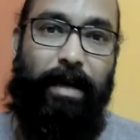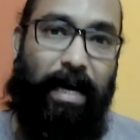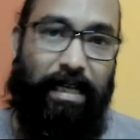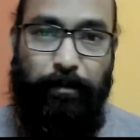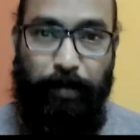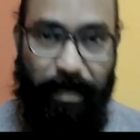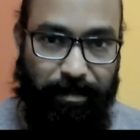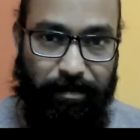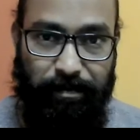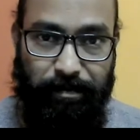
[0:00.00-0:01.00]

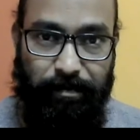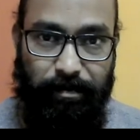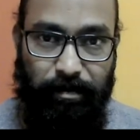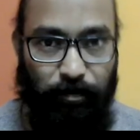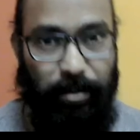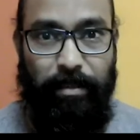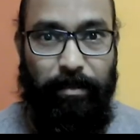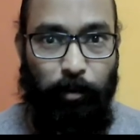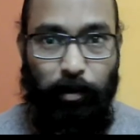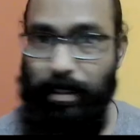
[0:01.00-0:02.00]
aspect within the
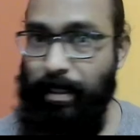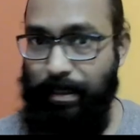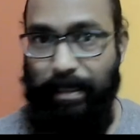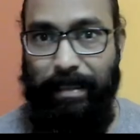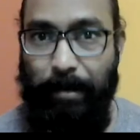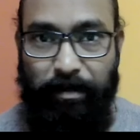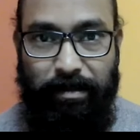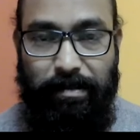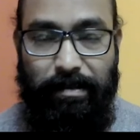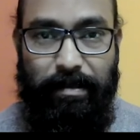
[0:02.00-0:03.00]
body that
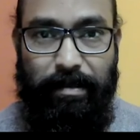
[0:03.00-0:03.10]
happens.